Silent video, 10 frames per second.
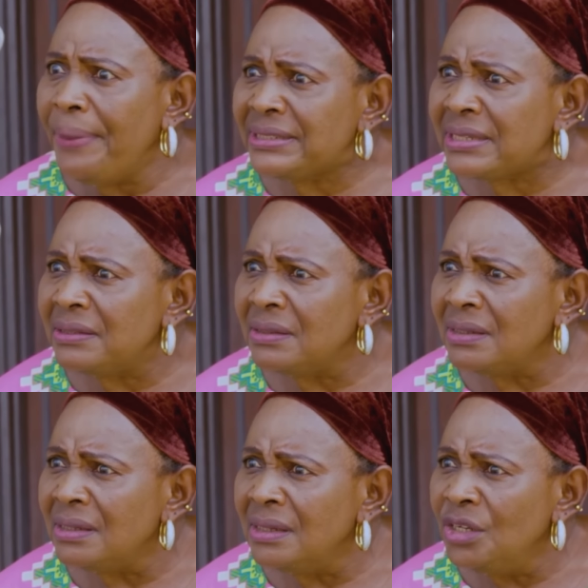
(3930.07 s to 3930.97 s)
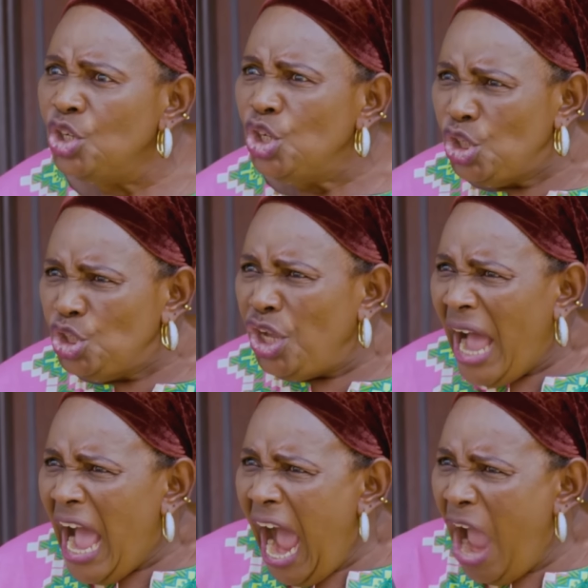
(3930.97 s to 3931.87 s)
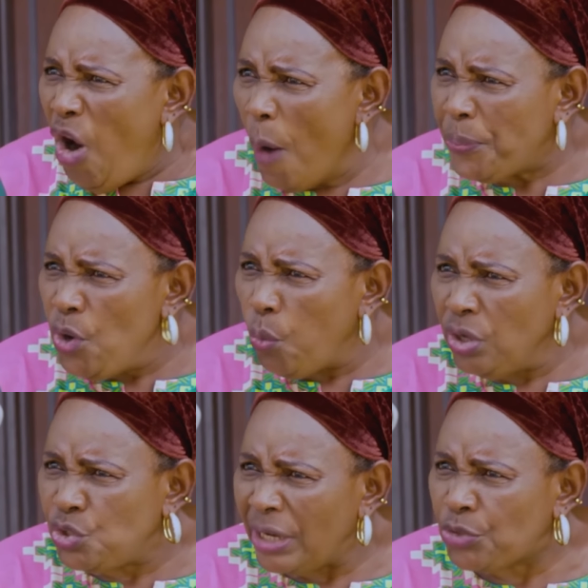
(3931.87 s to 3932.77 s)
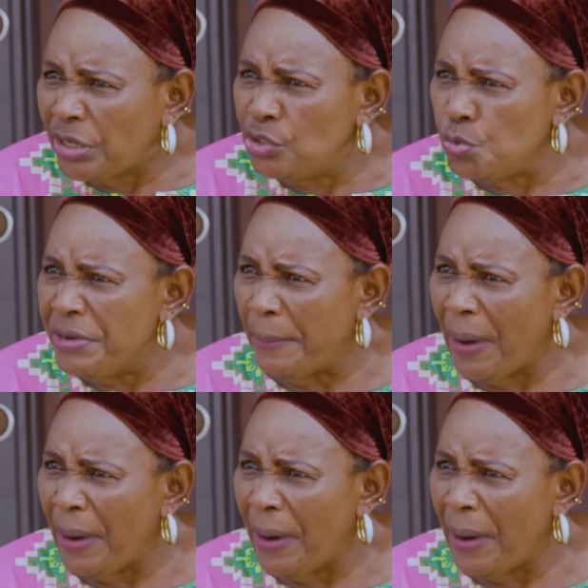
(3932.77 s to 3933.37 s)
Benson, I hope you know what you are talking to me